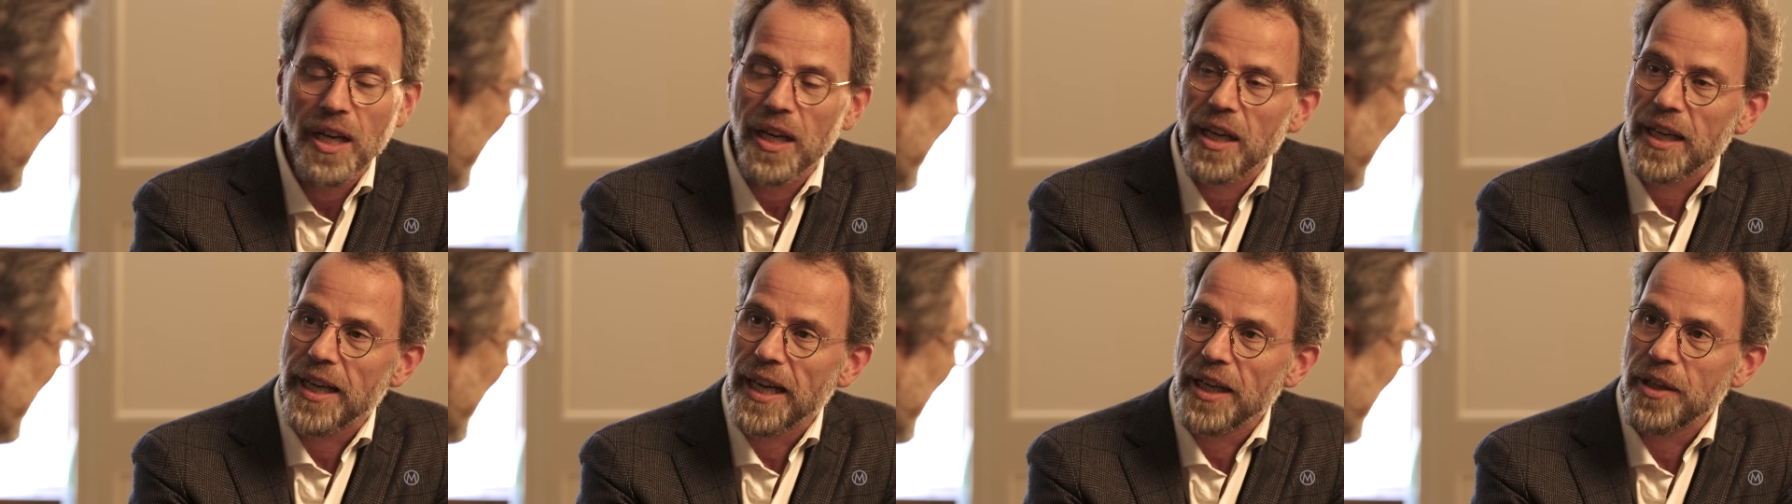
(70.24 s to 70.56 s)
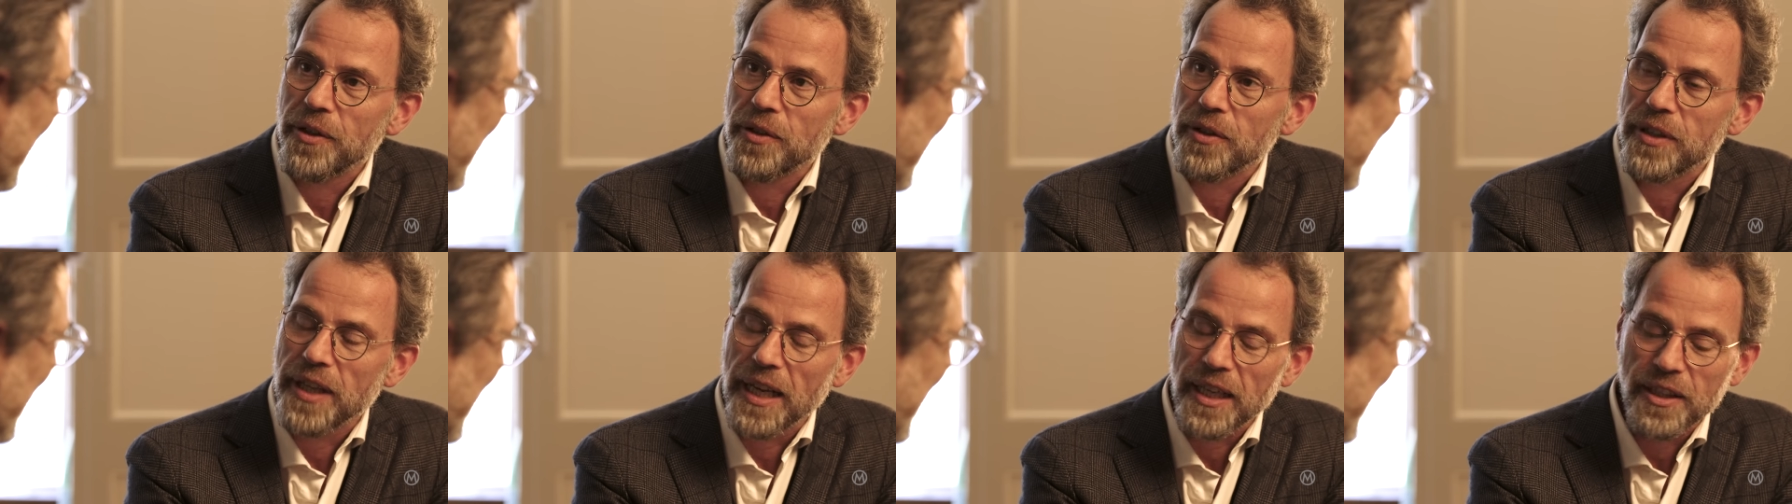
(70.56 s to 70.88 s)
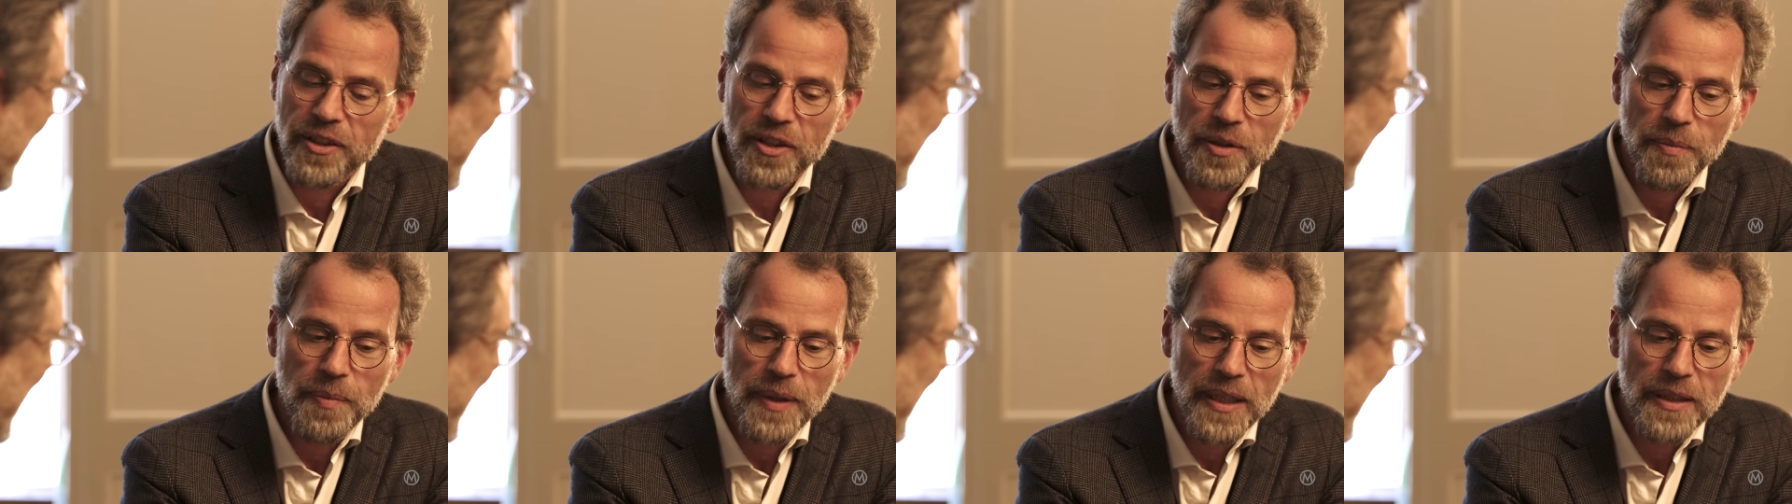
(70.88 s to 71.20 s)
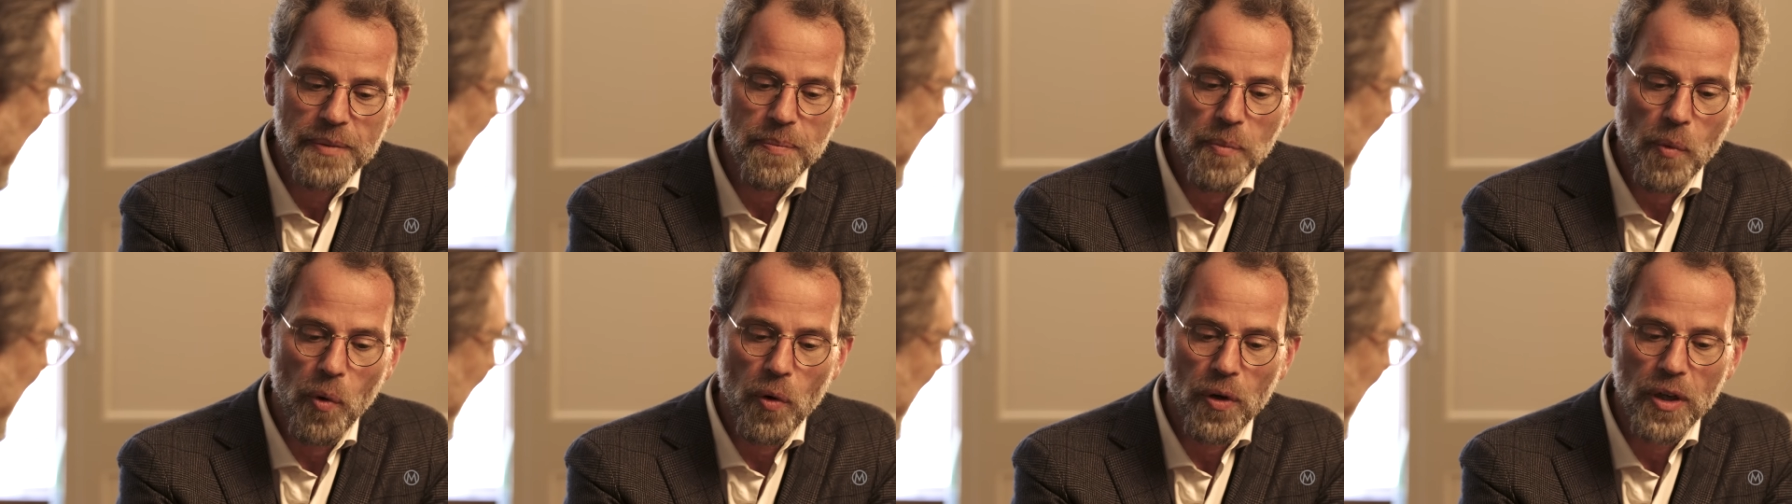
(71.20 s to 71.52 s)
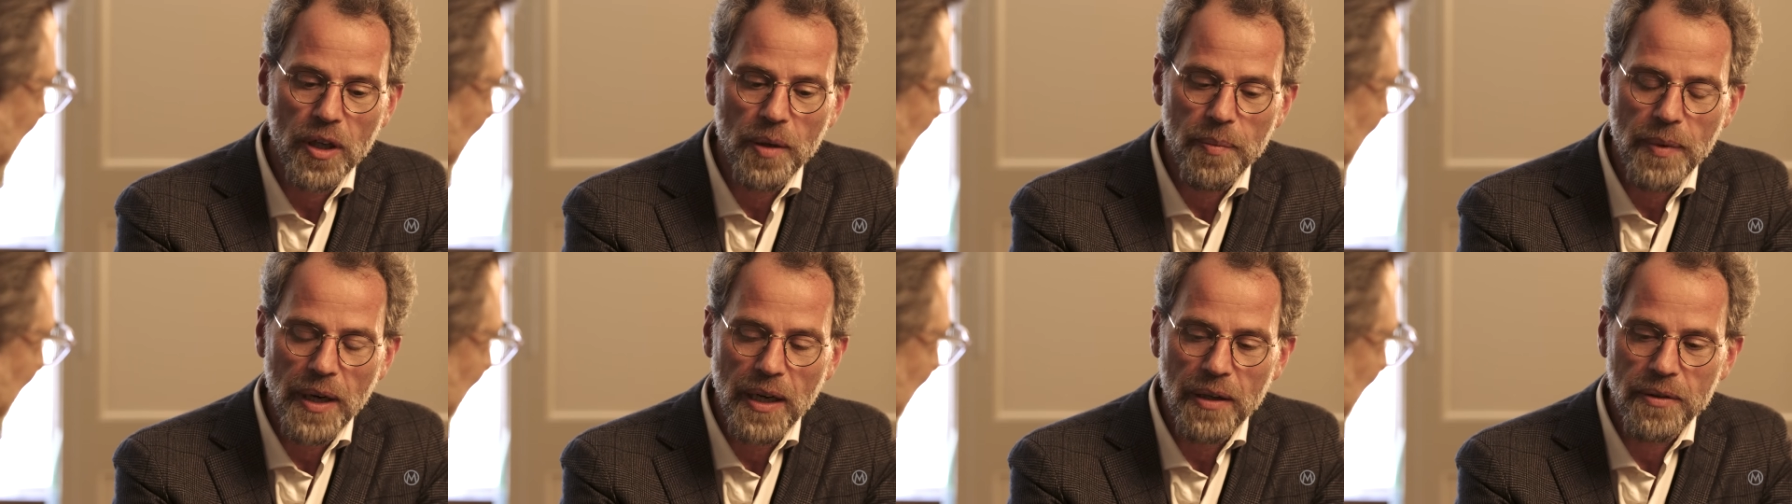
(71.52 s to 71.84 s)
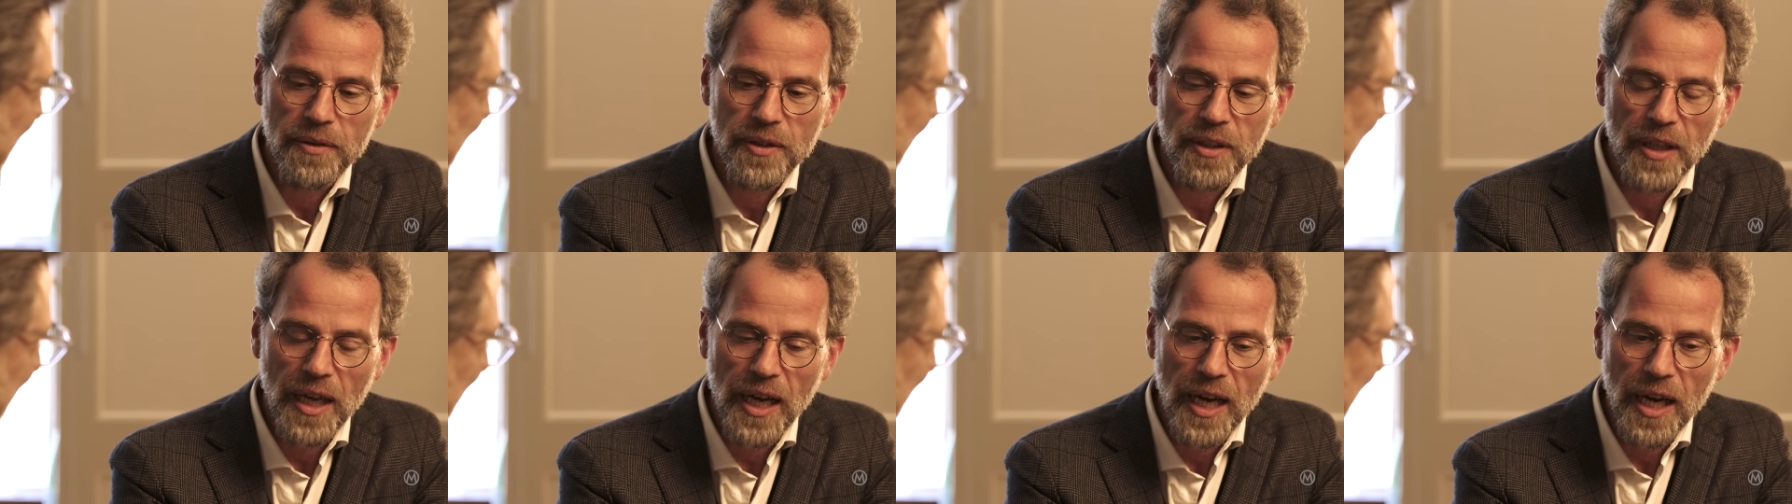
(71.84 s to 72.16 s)
can you tell us a bit more
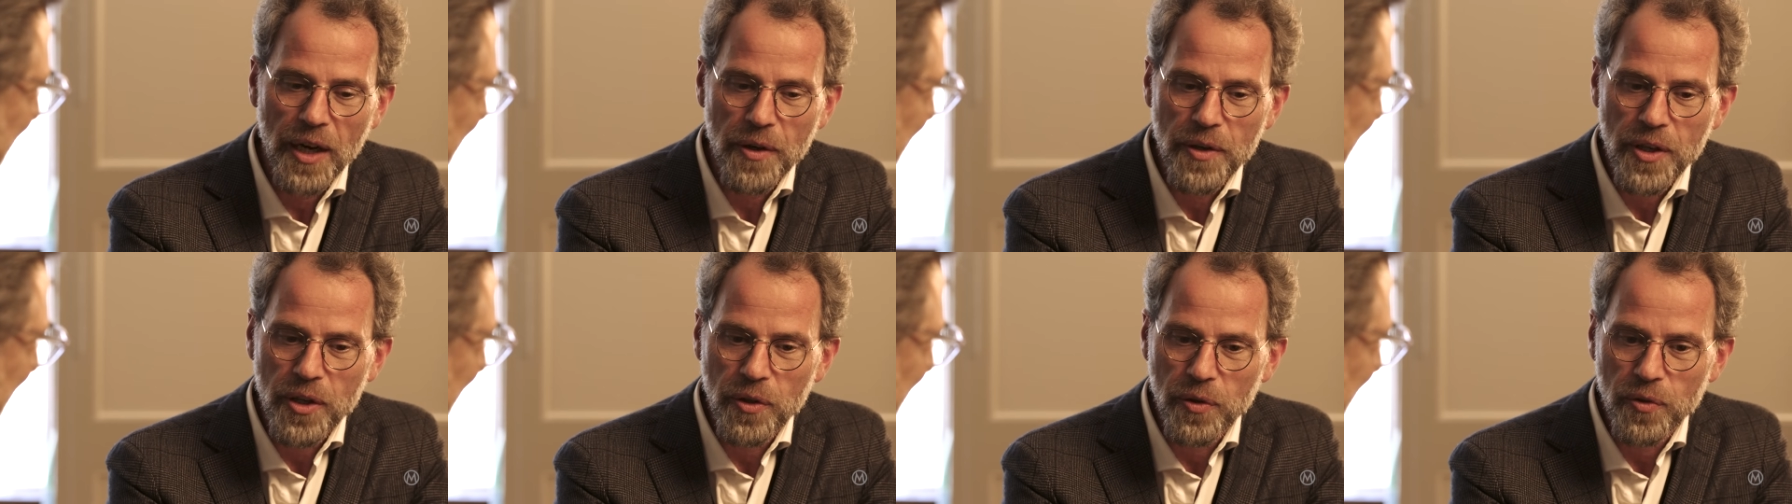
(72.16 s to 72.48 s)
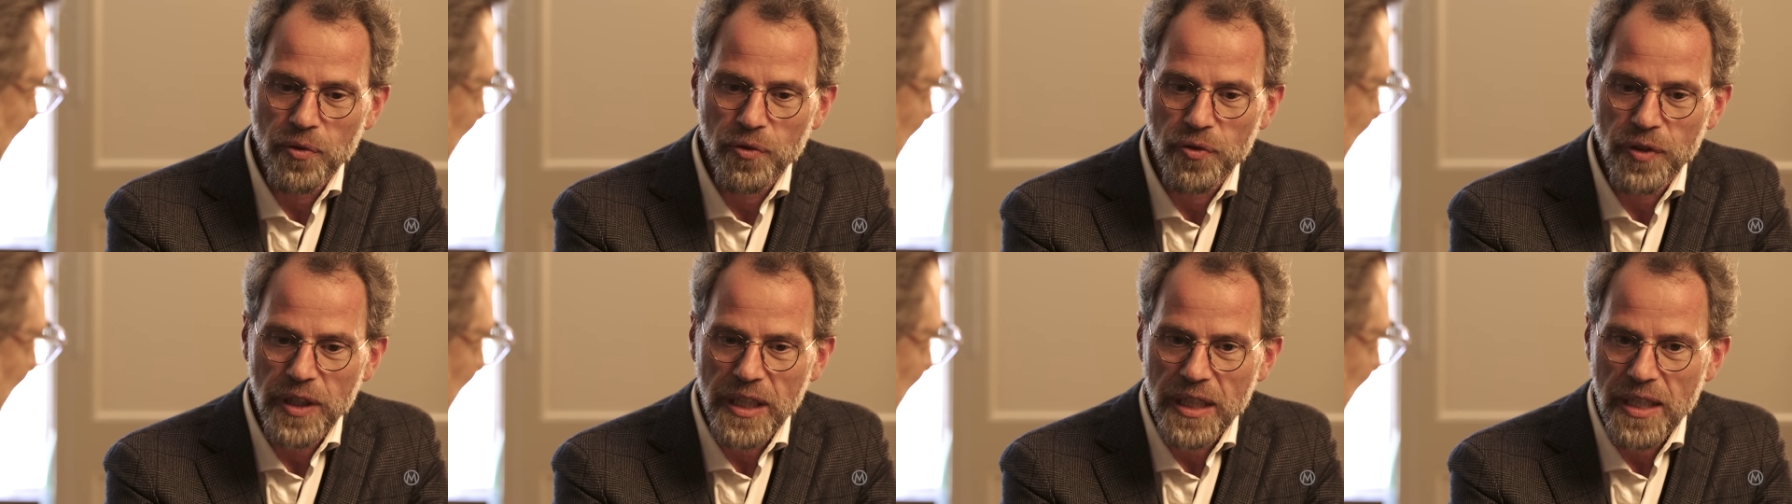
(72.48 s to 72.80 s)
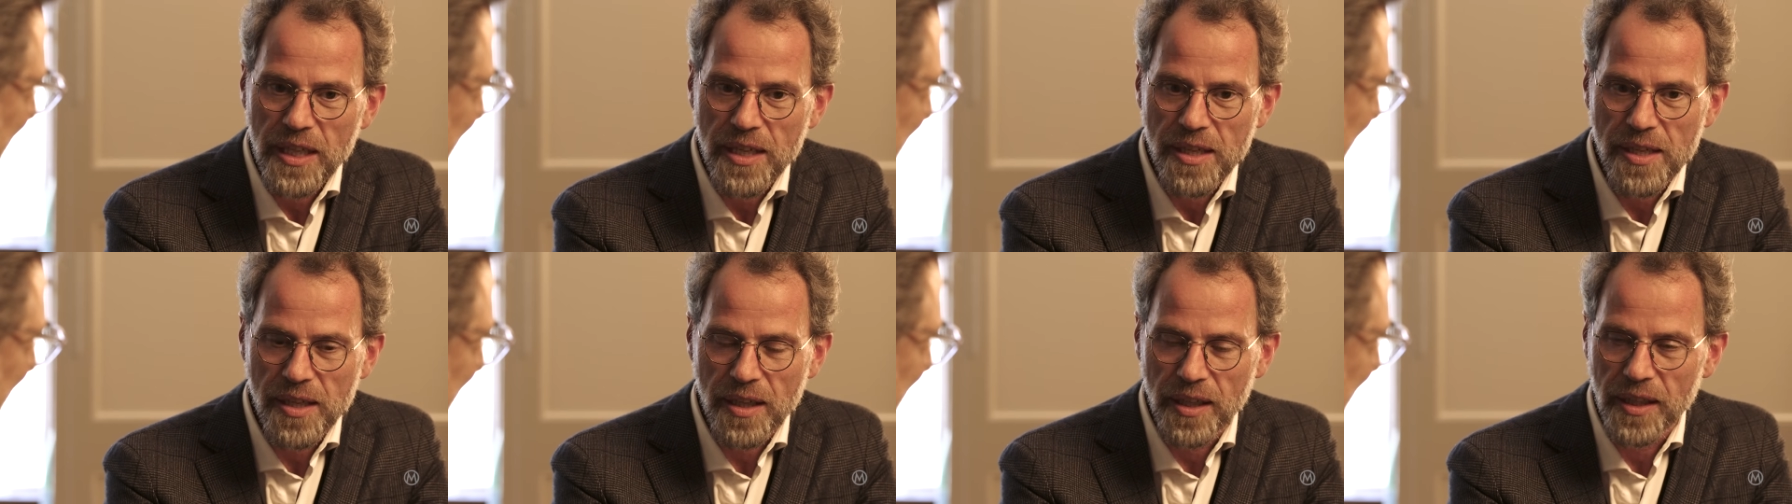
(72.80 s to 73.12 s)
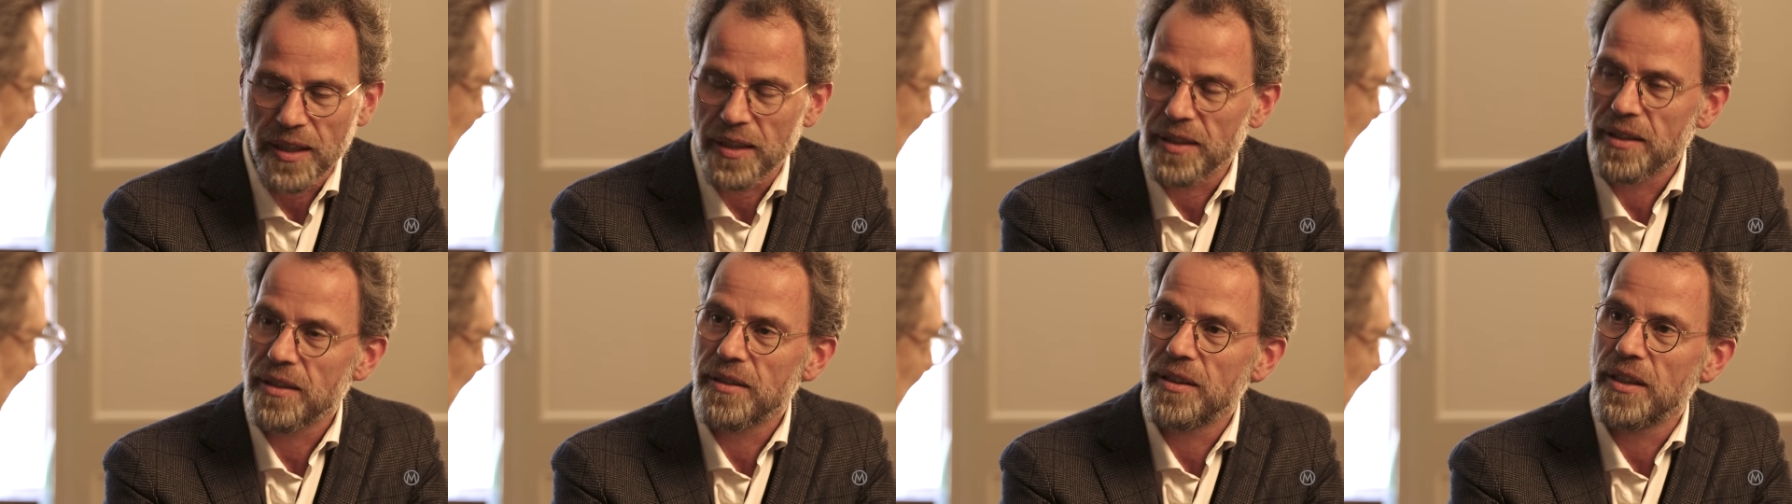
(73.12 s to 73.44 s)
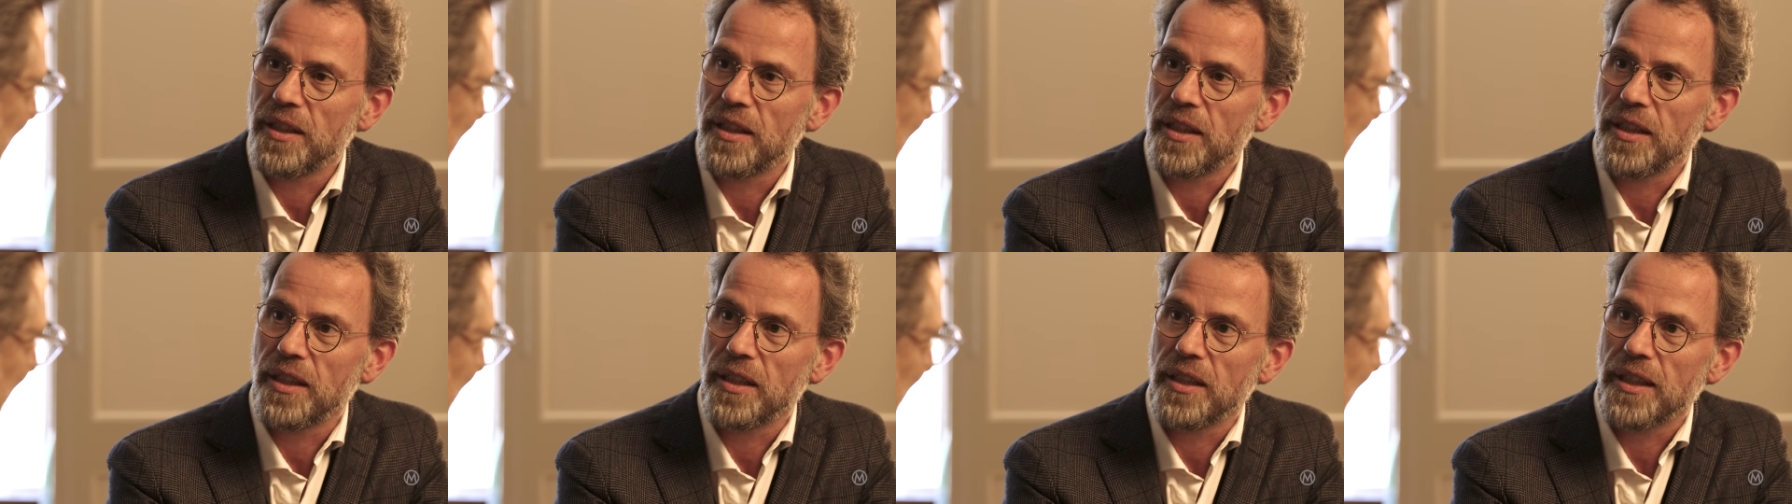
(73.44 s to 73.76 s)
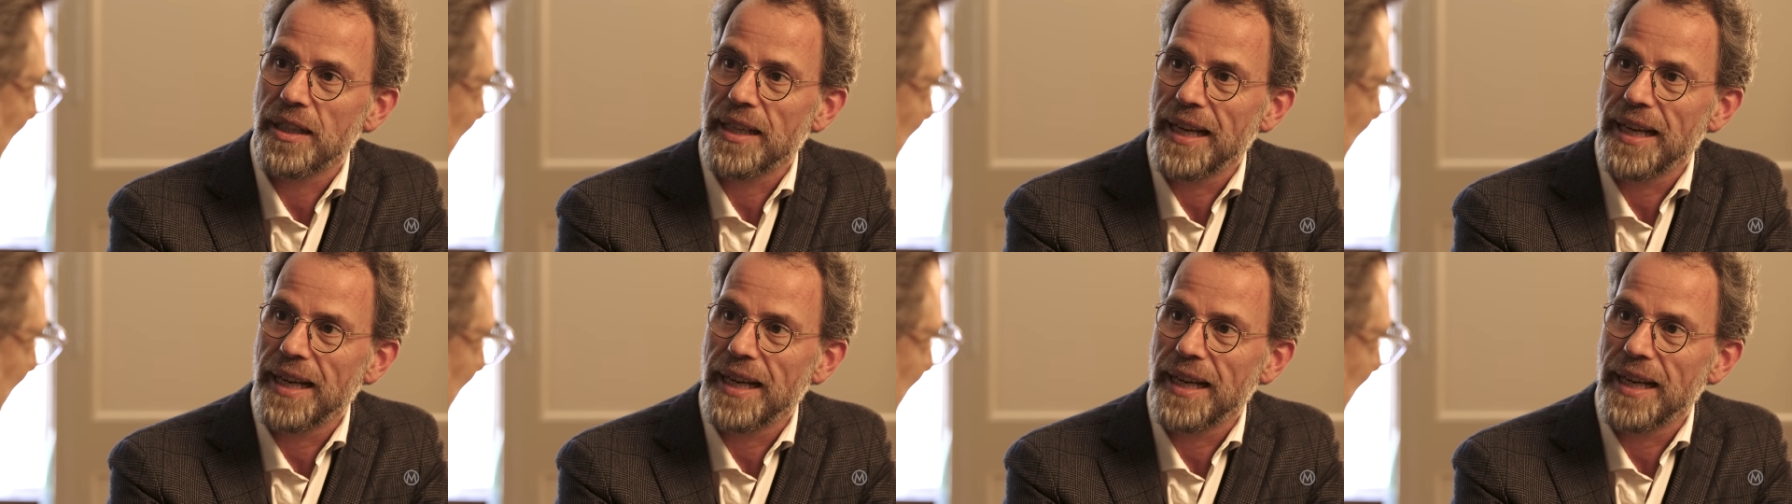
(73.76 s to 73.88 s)
about how you redesigned the